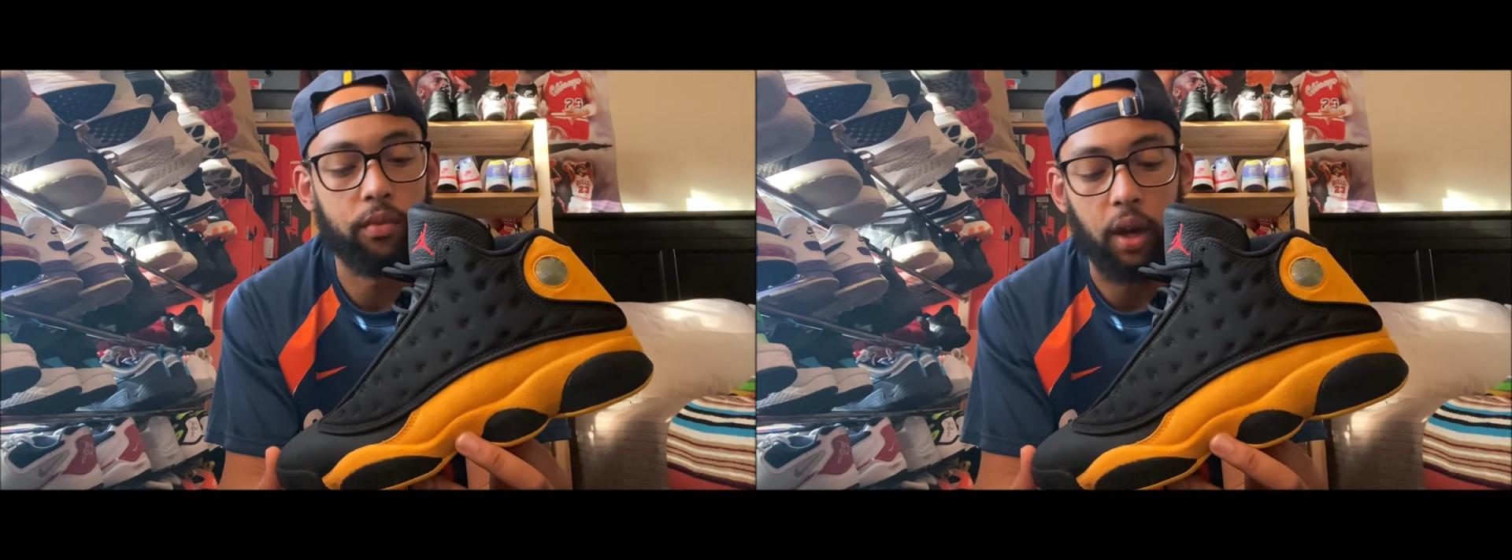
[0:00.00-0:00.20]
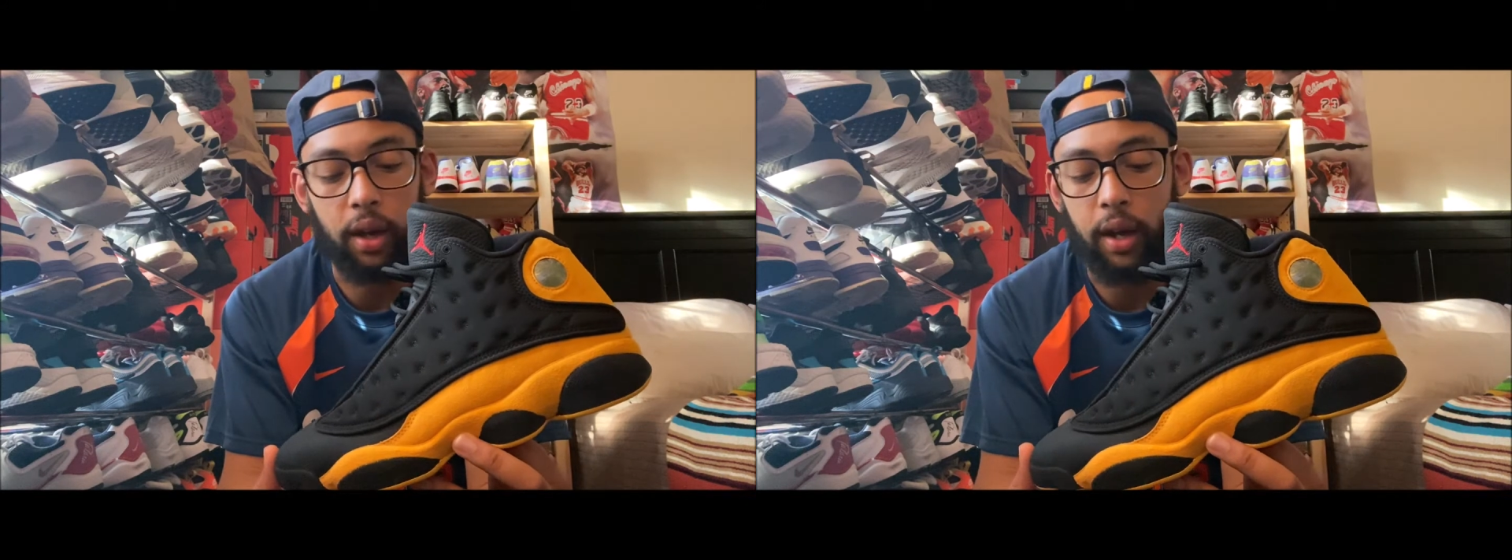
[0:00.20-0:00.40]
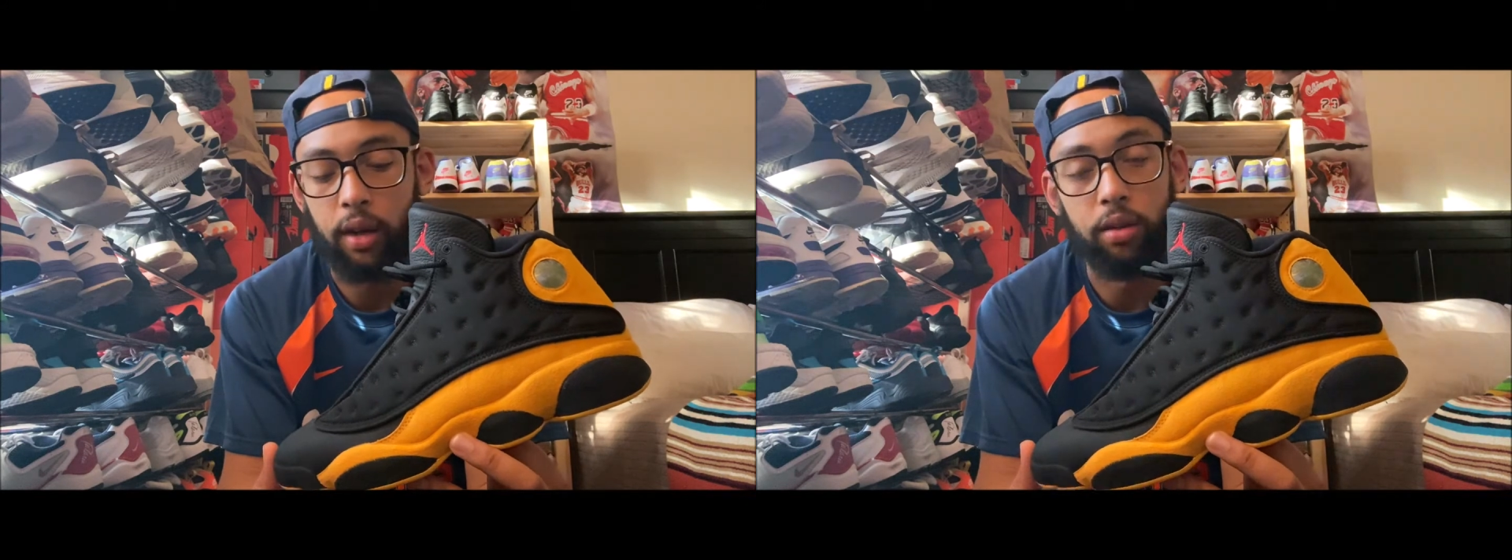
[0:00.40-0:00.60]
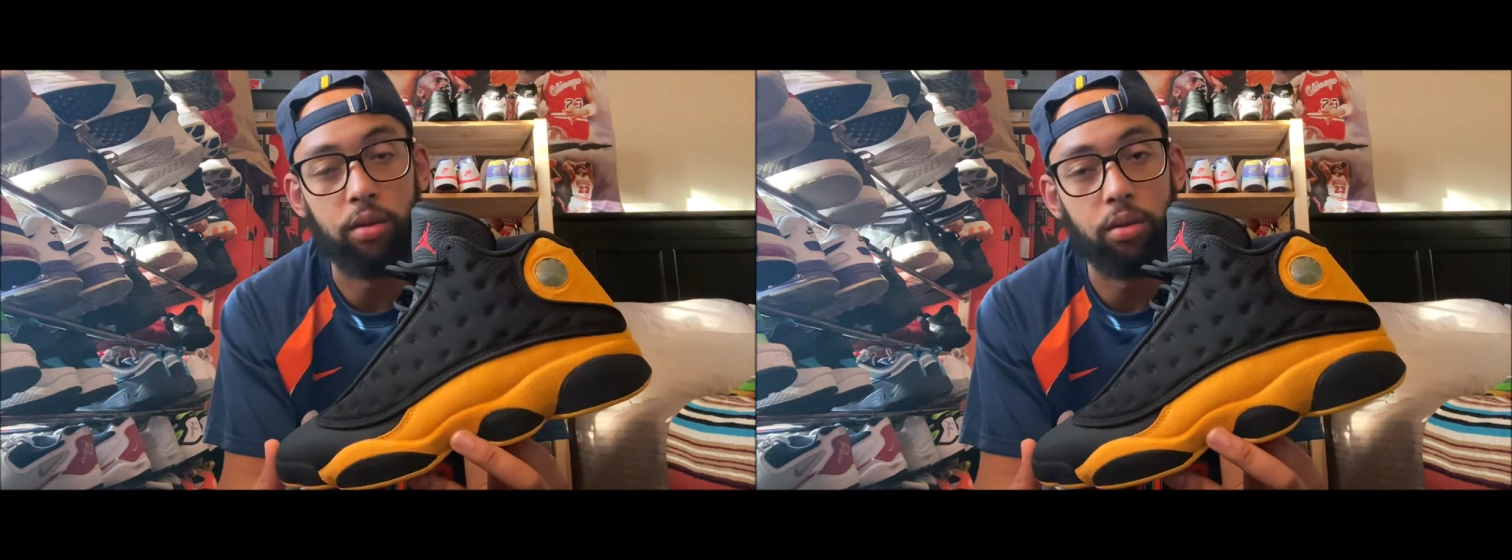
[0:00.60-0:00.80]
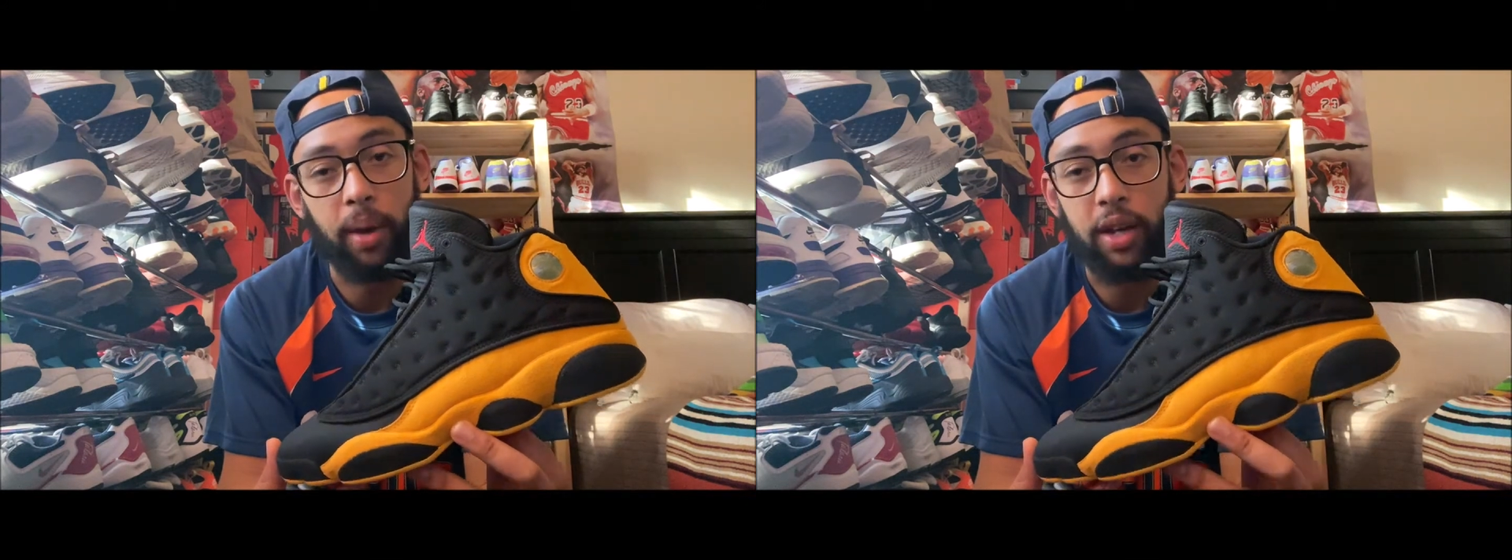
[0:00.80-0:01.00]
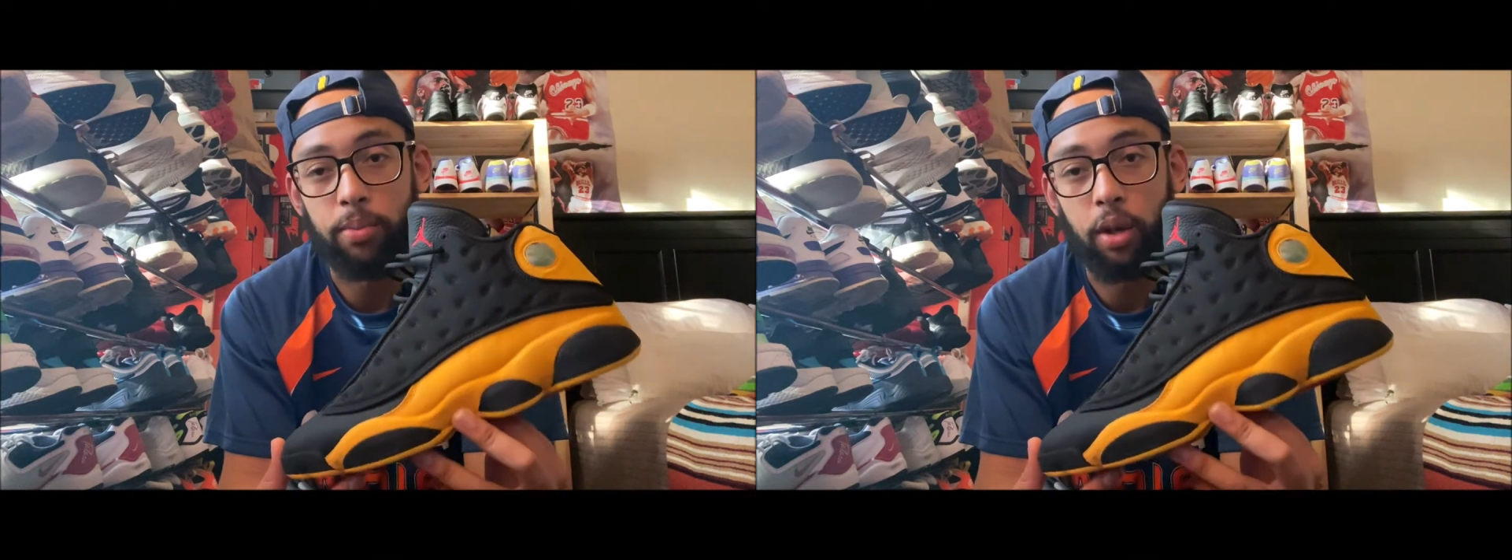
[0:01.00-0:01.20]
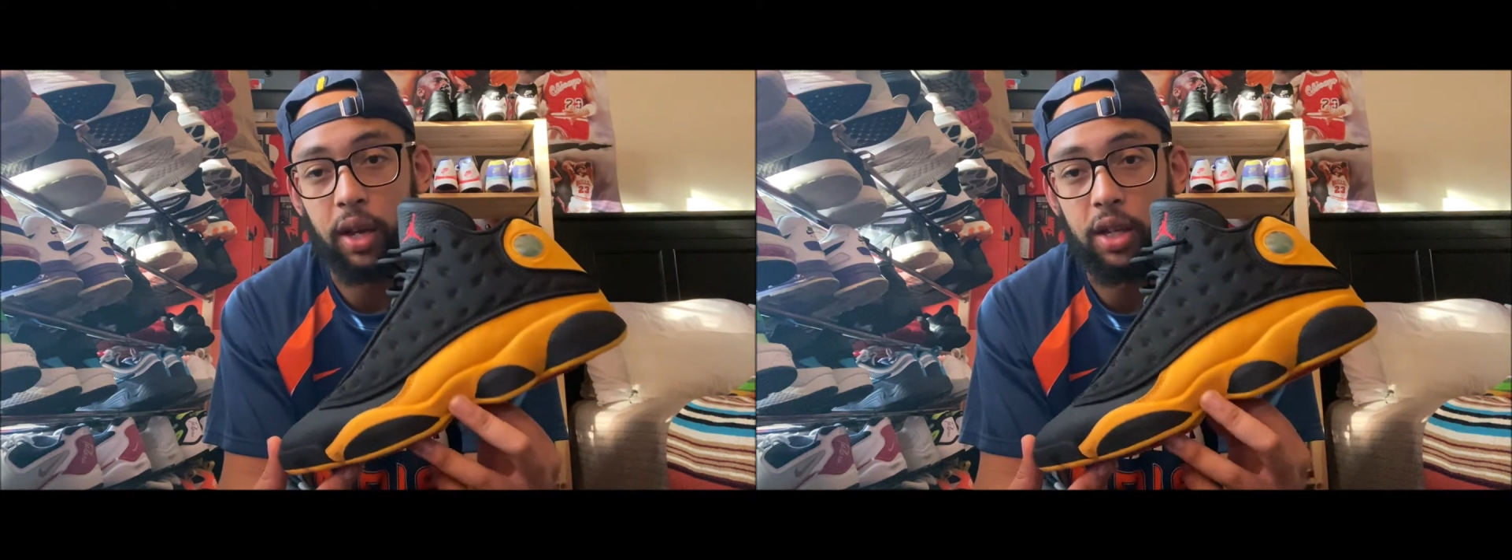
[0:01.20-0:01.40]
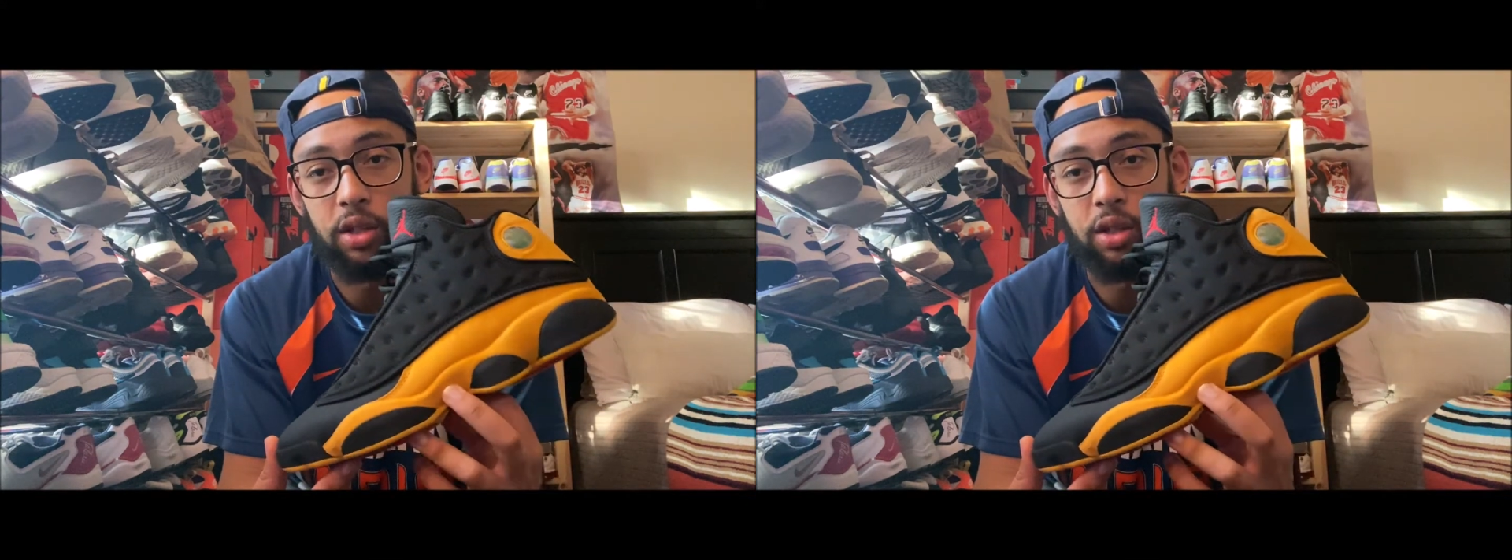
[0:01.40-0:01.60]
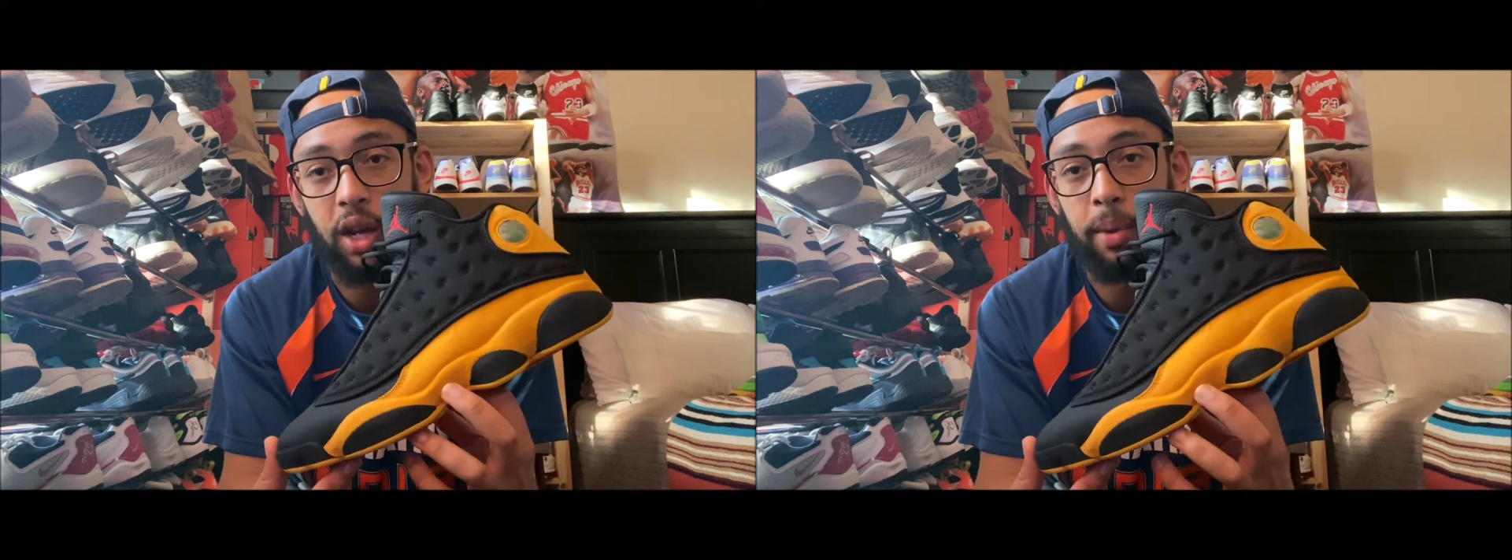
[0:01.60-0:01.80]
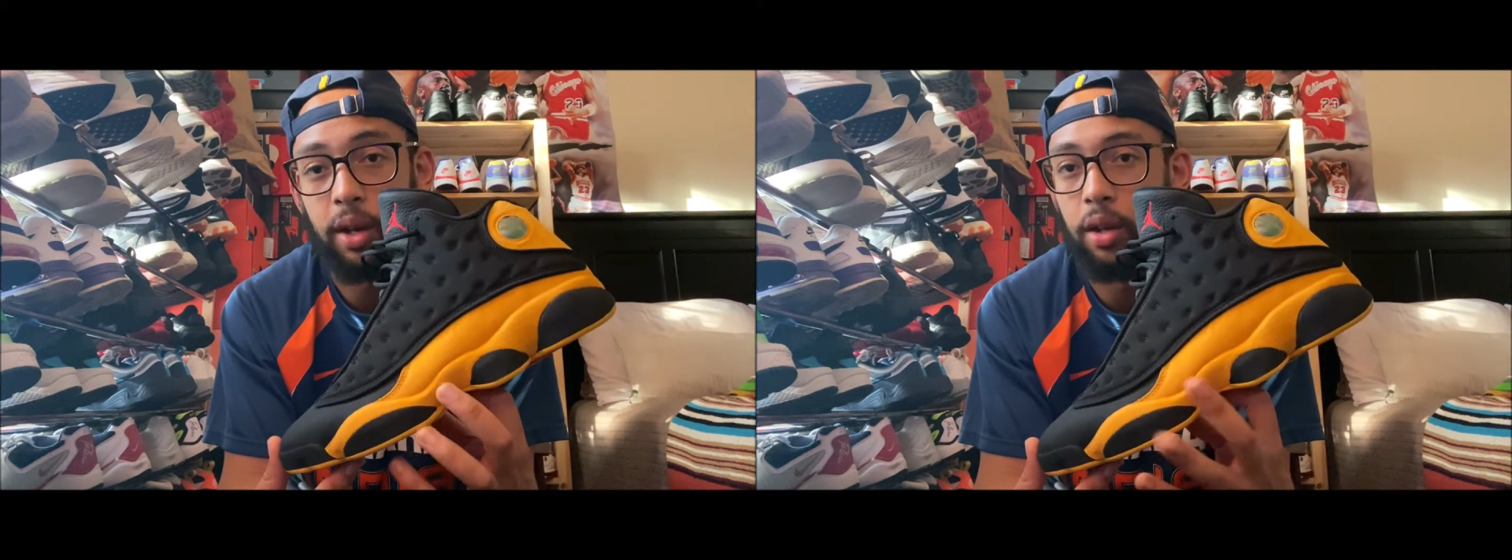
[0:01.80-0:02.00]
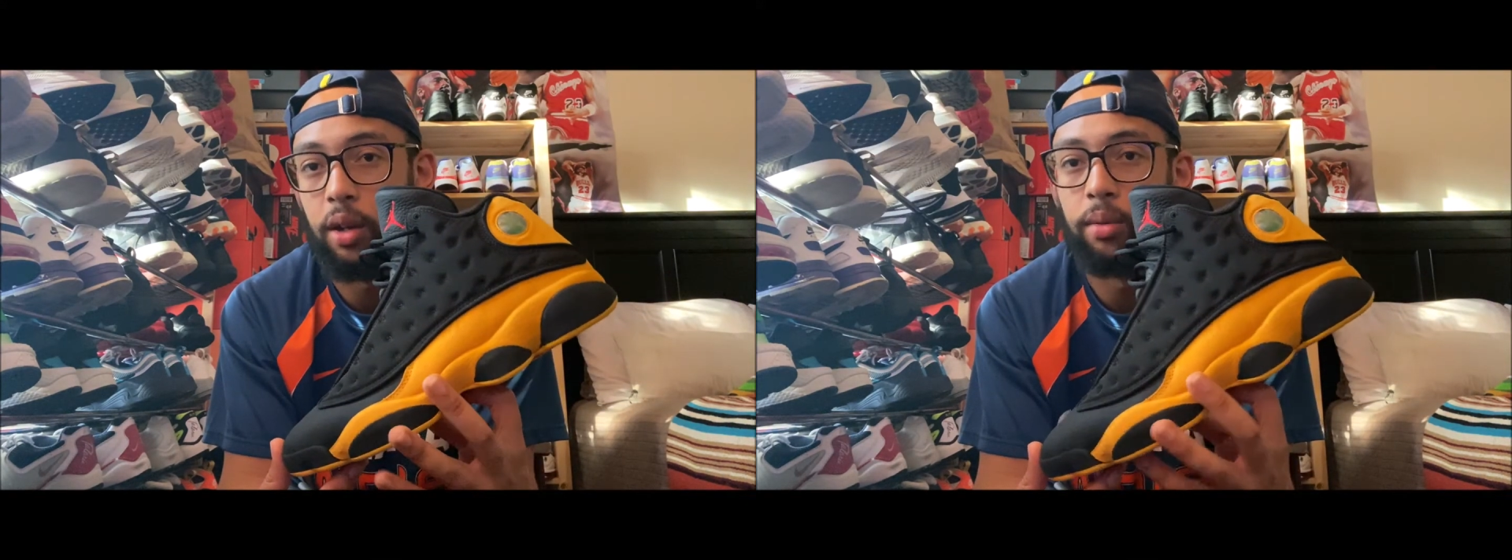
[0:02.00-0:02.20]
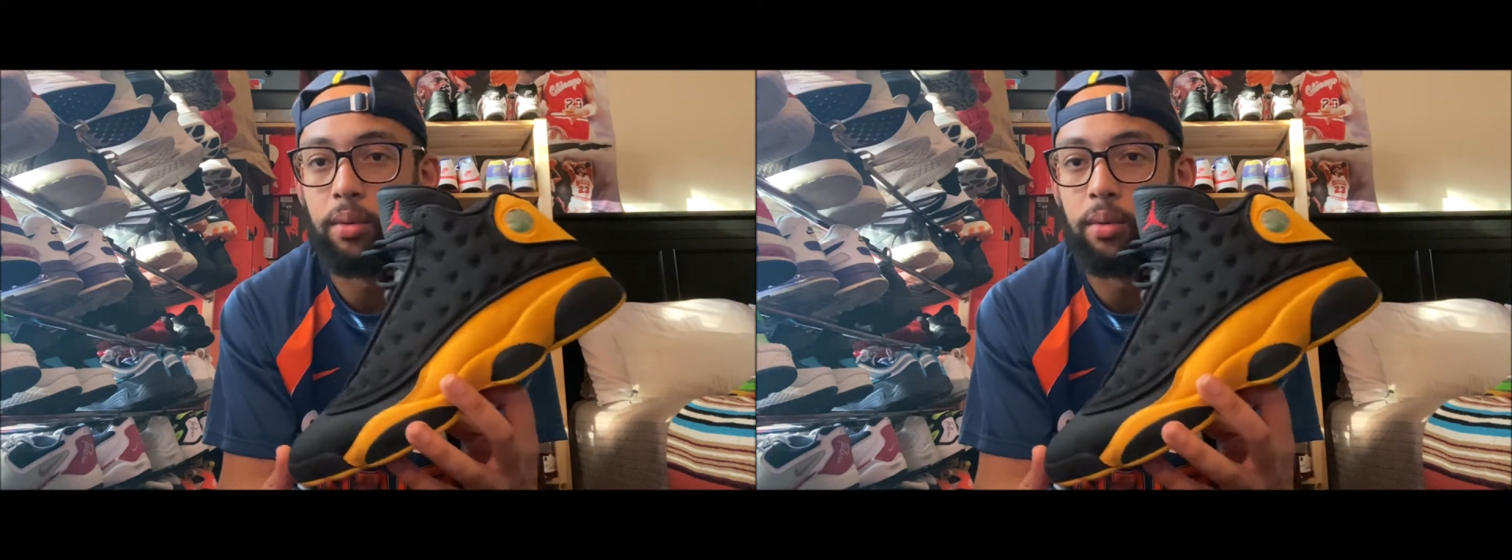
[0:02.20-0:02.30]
A lot of basketball legends came out of there,